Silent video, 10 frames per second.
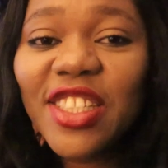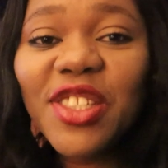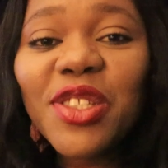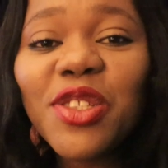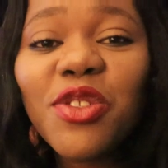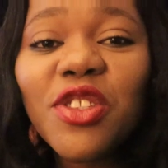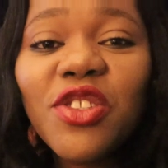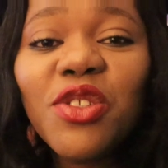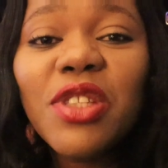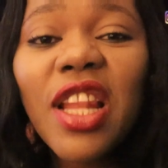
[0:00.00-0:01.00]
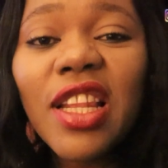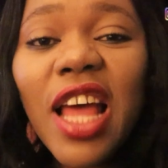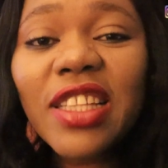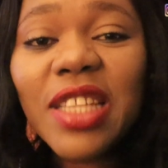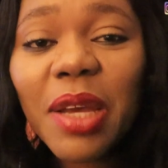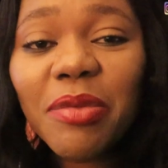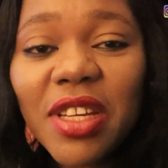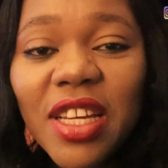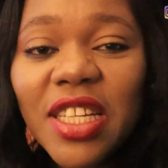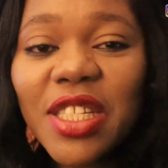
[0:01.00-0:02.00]
She used to do that time.
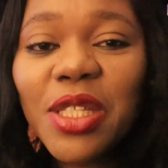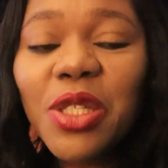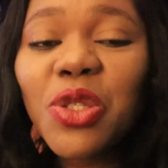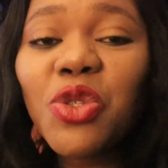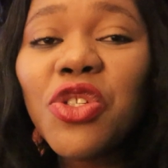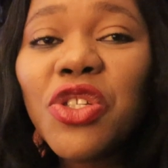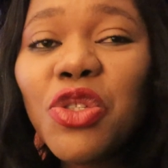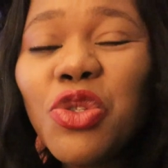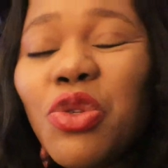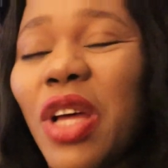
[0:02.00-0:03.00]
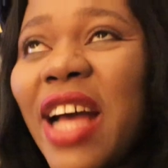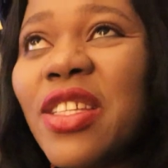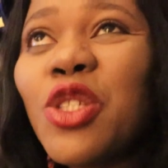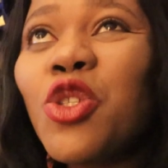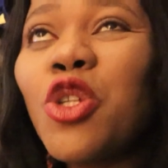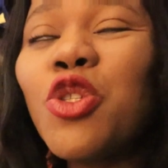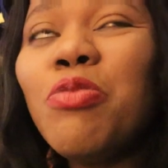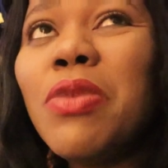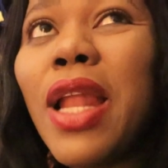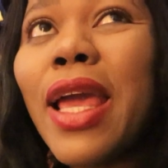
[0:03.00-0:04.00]
She used to hasn't talked
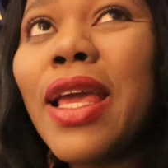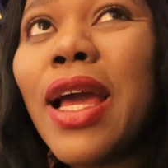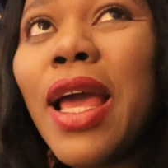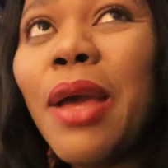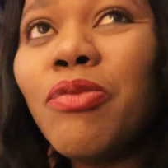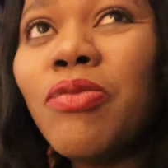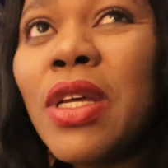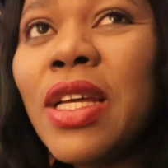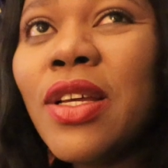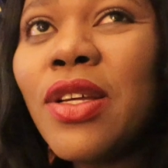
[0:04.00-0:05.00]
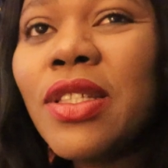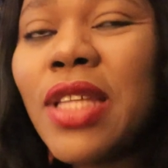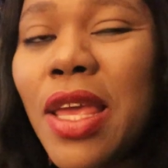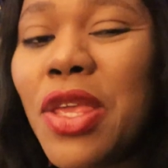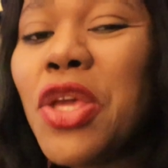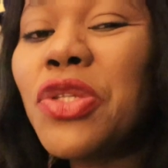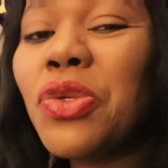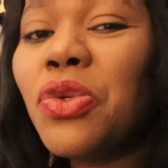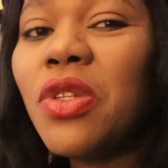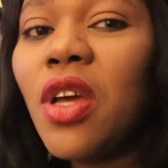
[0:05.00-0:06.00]
to me like I am 10
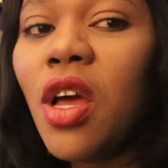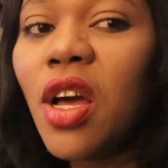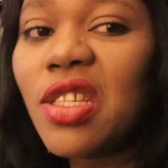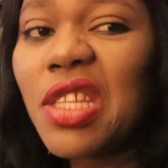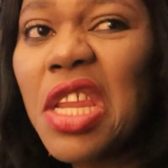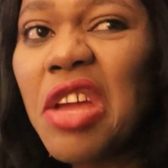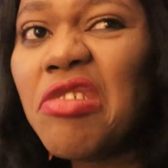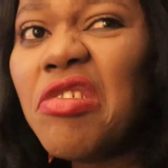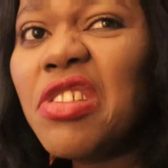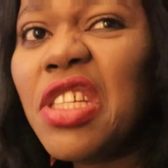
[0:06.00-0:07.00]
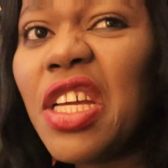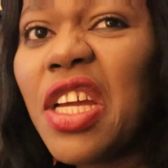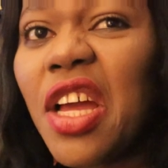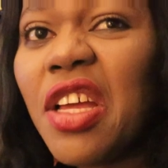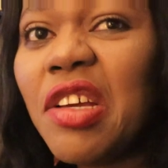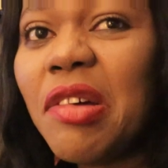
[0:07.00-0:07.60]
years old. I said, Negodo Nyenka.